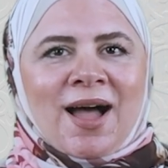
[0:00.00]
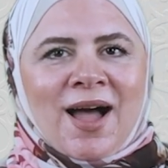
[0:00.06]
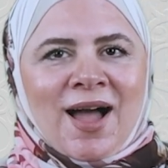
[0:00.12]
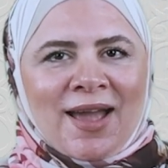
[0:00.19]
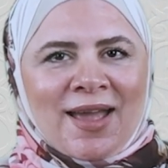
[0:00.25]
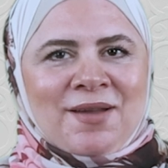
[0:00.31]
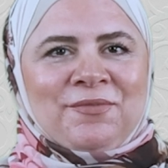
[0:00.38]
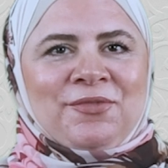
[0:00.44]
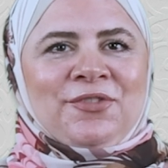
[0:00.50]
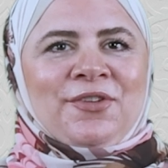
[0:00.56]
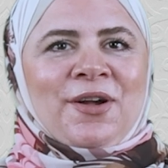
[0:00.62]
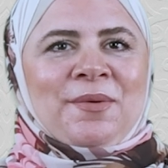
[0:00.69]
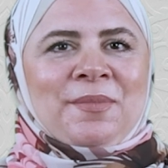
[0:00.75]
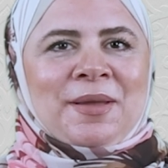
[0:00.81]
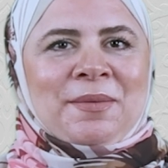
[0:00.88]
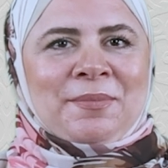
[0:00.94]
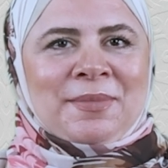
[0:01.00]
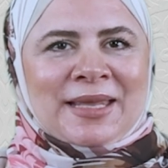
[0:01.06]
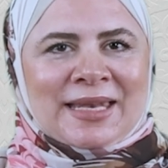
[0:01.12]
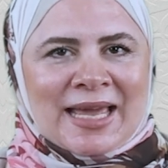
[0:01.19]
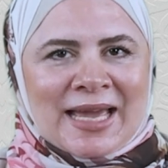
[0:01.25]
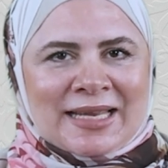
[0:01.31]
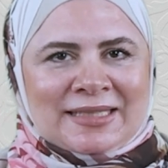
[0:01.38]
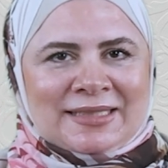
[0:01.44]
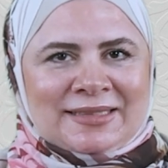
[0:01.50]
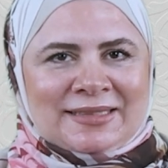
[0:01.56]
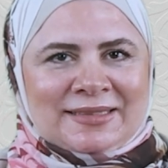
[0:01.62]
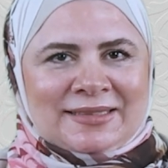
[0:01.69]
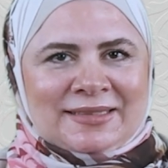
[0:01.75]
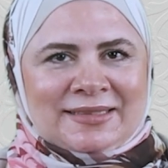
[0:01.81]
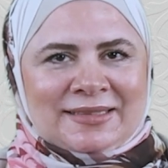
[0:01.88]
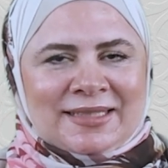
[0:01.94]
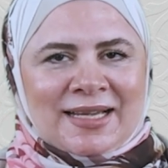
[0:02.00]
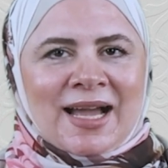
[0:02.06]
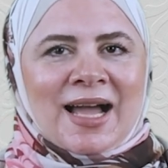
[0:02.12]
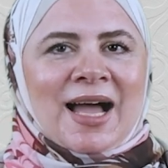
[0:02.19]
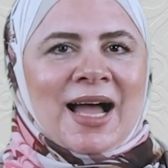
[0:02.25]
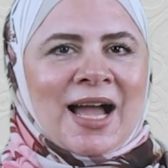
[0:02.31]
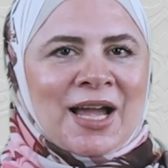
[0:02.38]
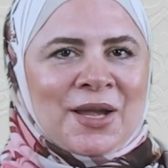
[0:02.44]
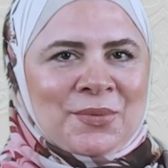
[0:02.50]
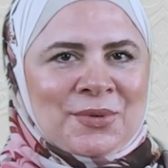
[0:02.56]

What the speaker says: I am from Milan. I